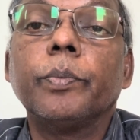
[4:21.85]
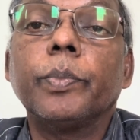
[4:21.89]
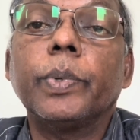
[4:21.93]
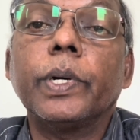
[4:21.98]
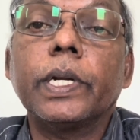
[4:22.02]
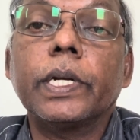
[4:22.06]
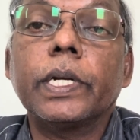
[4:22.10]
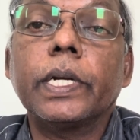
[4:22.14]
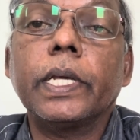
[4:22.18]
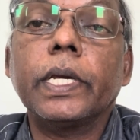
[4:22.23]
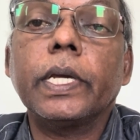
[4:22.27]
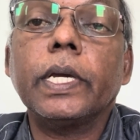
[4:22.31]

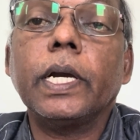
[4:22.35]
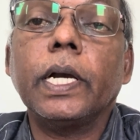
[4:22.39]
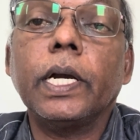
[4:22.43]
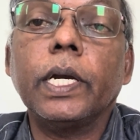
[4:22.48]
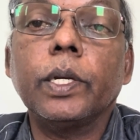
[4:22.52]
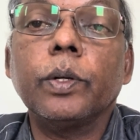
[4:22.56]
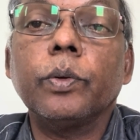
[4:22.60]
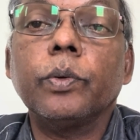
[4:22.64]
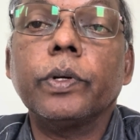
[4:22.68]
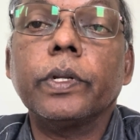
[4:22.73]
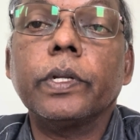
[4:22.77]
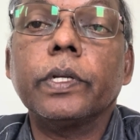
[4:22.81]
per day
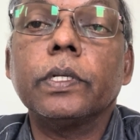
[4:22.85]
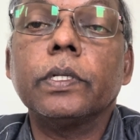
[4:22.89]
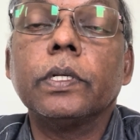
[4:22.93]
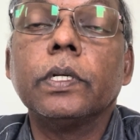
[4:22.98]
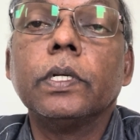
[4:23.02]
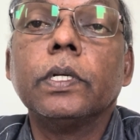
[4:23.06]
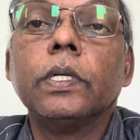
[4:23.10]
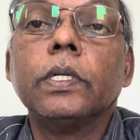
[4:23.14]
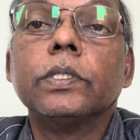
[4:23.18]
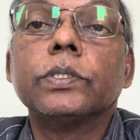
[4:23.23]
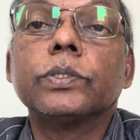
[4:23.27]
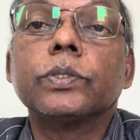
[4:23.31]
iodine.
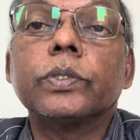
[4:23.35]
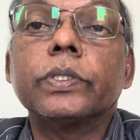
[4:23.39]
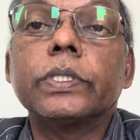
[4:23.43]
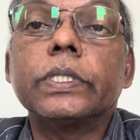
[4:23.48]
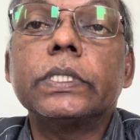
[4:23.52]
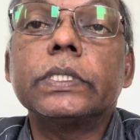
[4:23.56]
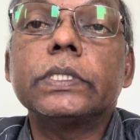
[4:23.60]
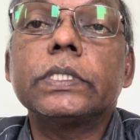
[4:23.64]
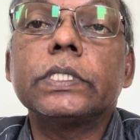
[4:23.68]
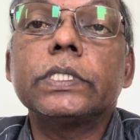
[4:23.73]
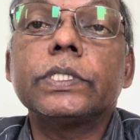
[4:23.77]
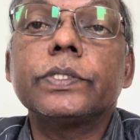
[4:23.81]
So
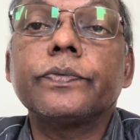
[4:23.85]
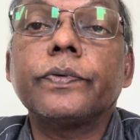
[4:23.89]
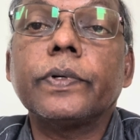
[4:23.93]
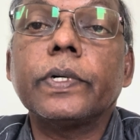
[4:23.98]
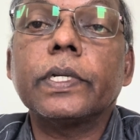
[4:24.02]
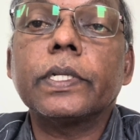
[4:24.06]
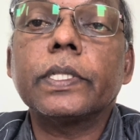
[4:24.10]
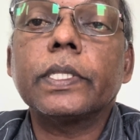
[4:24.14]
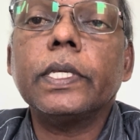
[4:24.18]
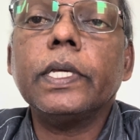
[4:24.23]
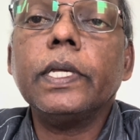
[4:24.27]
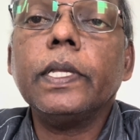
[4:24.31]
this is
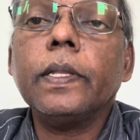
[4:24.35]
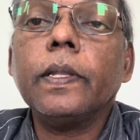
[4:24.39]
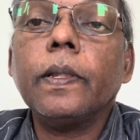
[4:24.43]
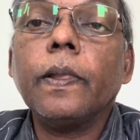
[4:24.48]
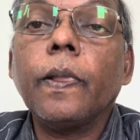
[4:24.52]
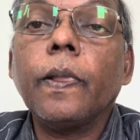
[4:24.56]
for the